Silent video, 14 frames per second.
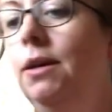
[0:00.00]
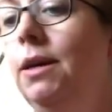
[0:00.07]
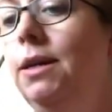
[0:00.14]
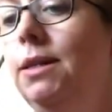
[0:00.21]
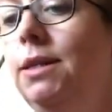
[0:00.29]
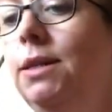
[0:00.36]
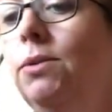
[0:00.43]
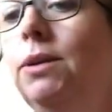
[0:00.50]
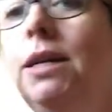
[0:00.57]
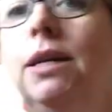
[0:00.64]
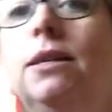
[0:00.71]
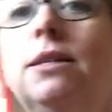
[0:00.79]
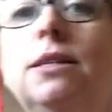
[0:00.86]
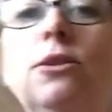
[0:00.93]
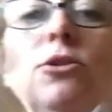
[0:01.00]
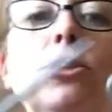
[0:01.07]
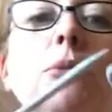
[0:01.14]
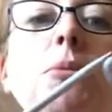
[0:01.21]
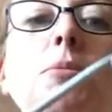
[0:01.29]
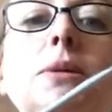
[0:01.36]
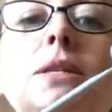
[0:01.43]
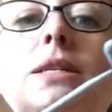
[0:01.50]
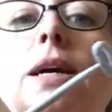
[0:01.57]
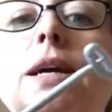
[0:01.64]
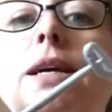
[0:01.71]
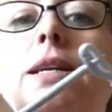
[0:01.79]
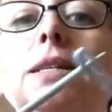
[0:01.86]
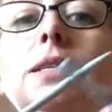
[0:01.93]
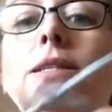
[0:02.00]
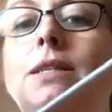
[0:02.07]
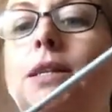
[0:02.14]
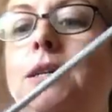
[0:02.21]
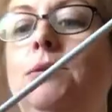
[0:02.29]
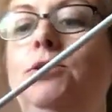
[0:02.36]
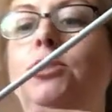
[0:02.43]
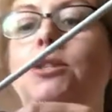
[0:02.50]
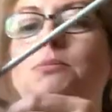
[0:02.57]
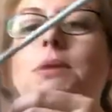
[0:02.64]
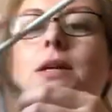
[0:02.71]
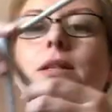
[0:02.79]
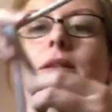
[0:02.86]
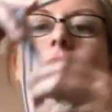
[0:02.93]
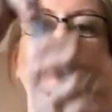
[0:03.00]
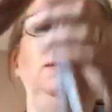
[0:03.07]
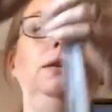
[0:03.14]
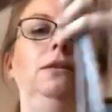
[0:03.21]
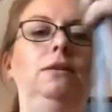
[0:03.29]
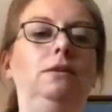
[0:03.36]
it still keeps stopping me snacking, isn't it, which is the main thing.